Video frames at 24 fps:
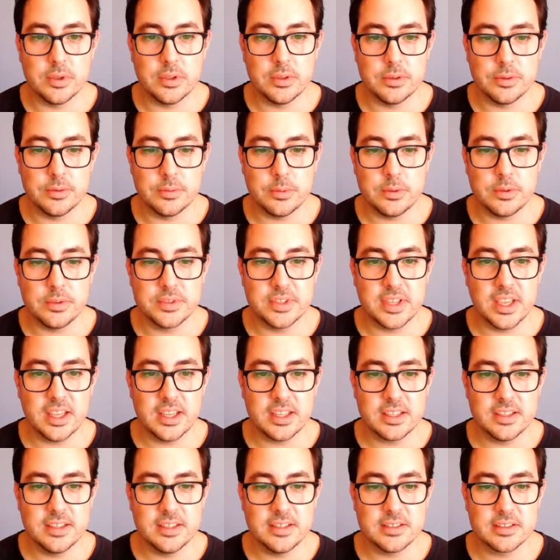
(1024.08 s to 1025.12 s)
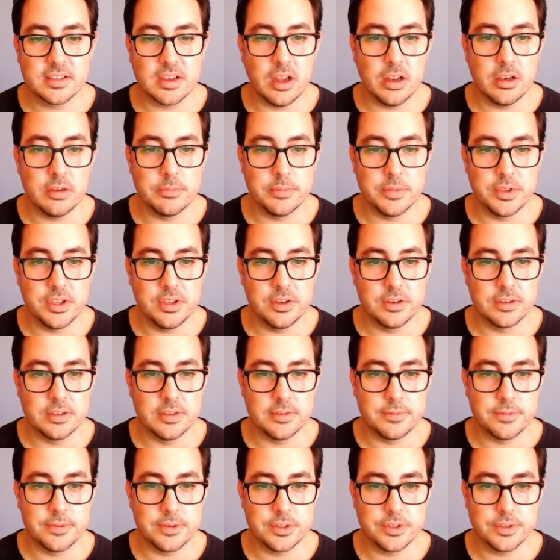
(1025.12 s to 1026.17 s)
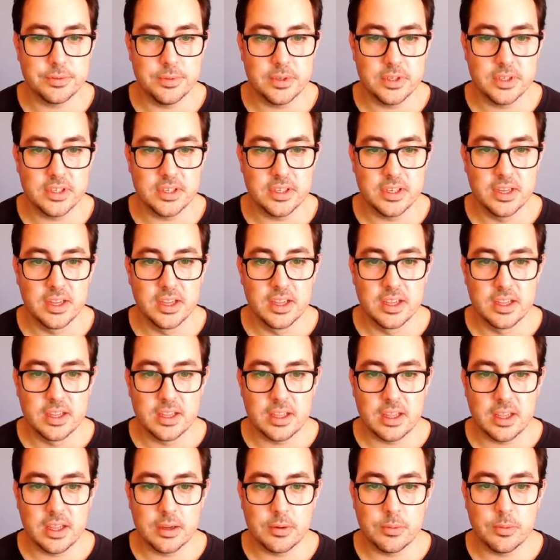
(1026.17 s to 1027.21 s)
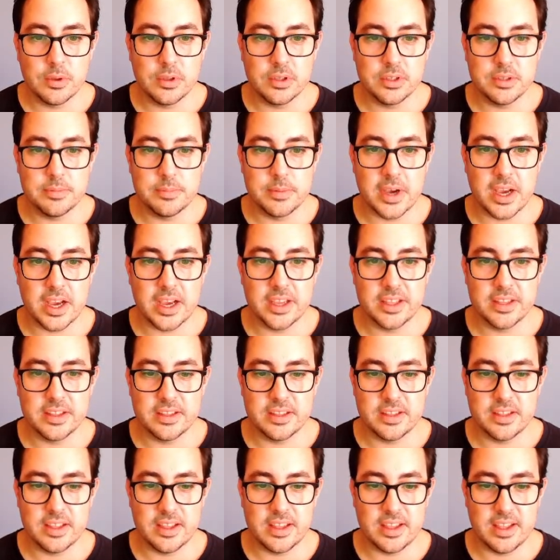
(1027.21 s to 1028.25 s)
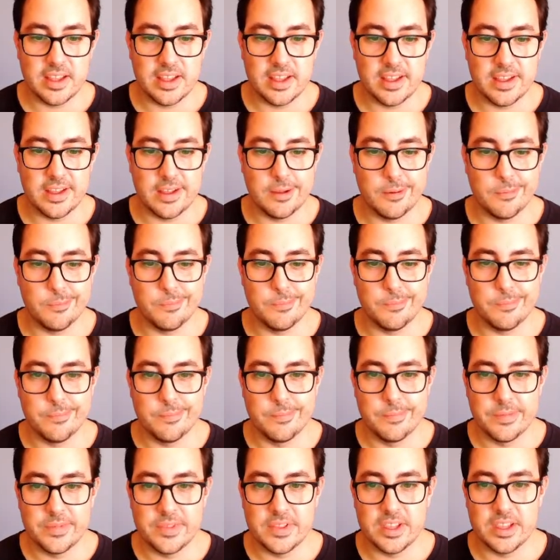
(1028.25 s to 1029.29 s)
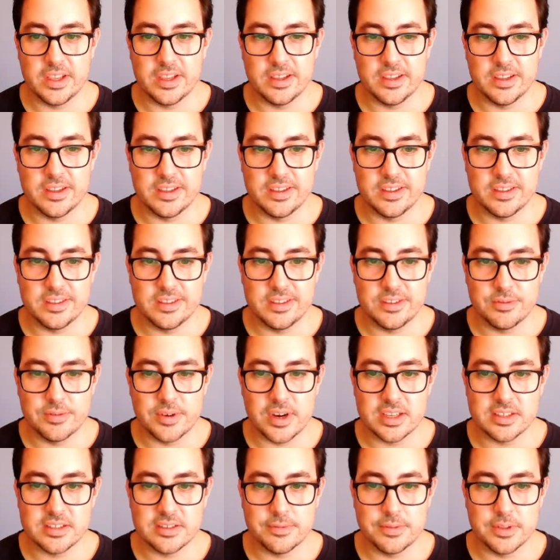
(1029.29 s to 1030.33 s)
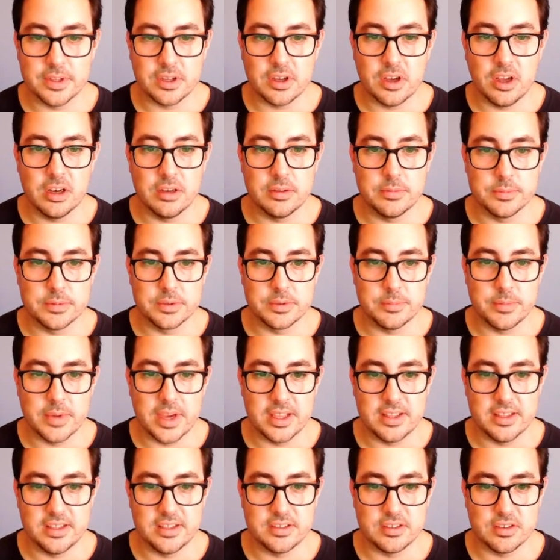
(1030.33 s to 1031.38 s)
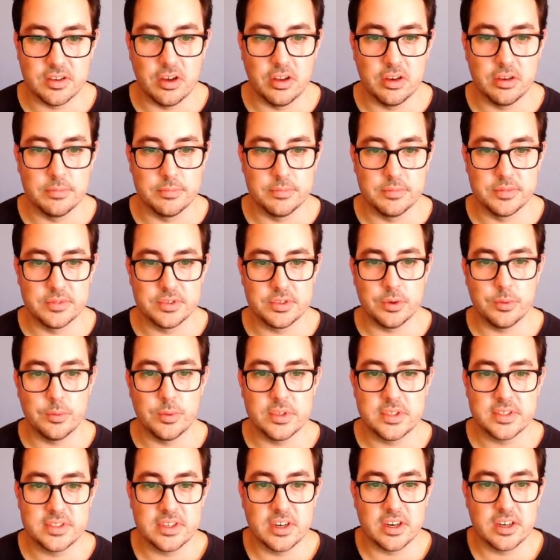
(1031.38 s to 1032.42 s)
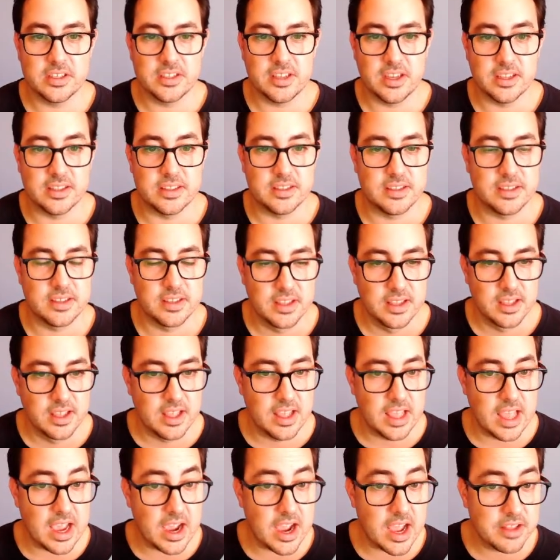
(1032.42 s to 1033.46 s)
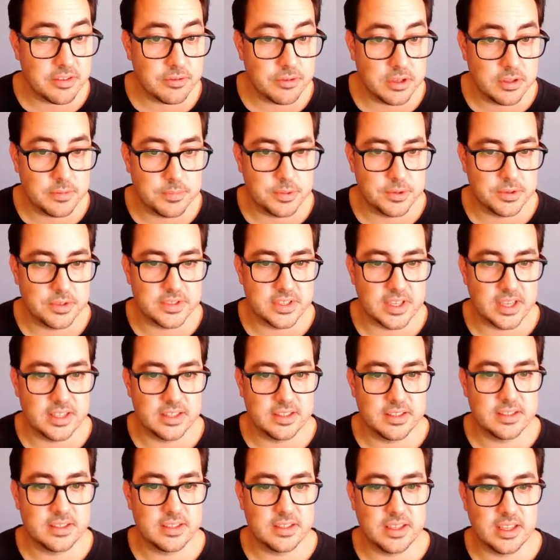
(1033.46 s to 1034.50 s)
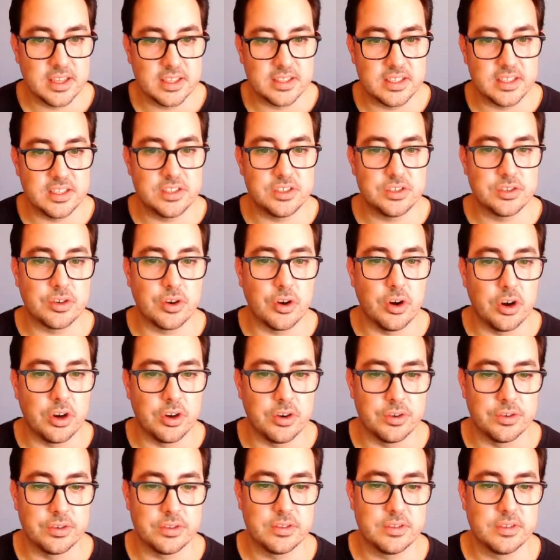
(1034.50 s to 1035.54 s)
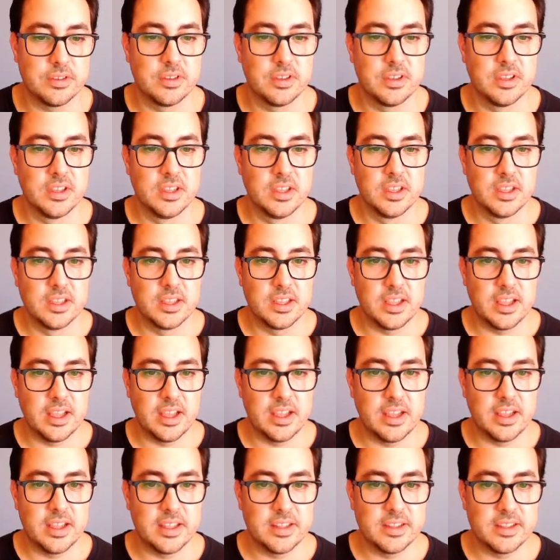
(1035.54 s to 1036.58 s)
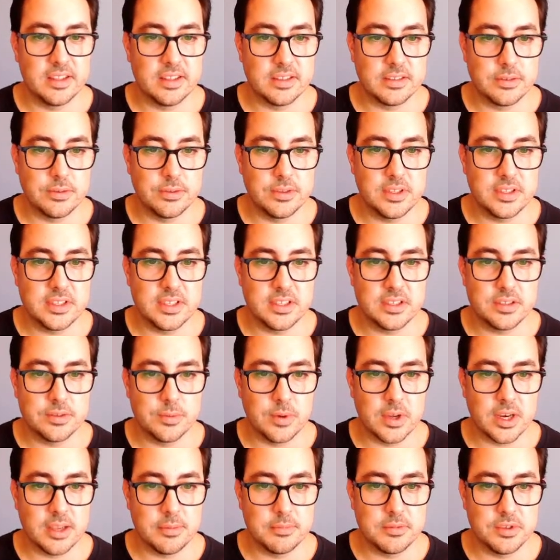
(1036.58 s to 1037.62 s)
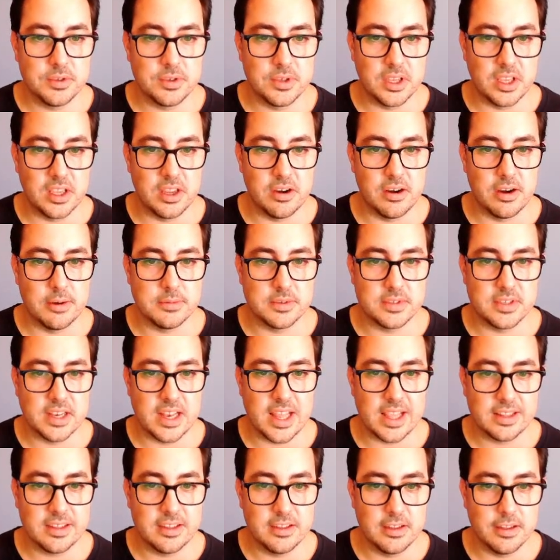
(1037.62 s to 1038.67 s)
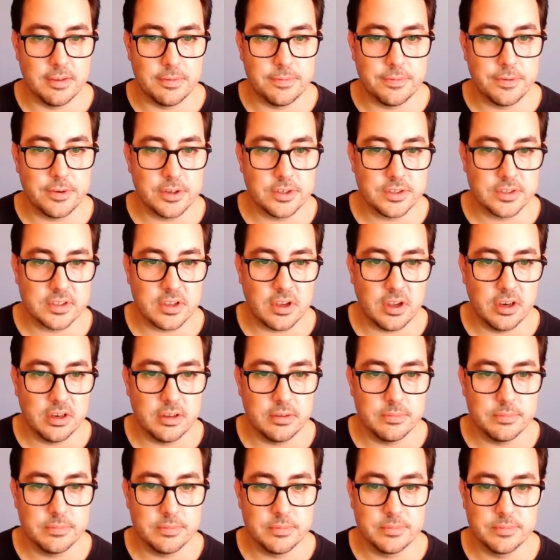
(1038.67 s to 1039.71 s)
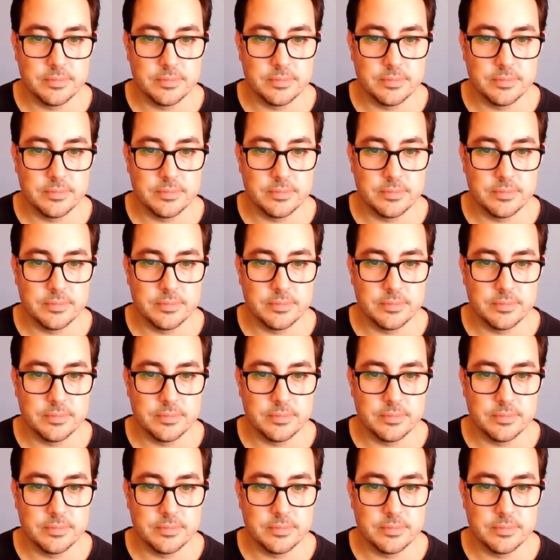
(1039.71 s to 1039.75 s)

we'll take this column here, the first one, and we'll divide the rest of the columns by this column. So we start at 100% at each cohort. And so this is what I'm doing here. I'm selecting the first column,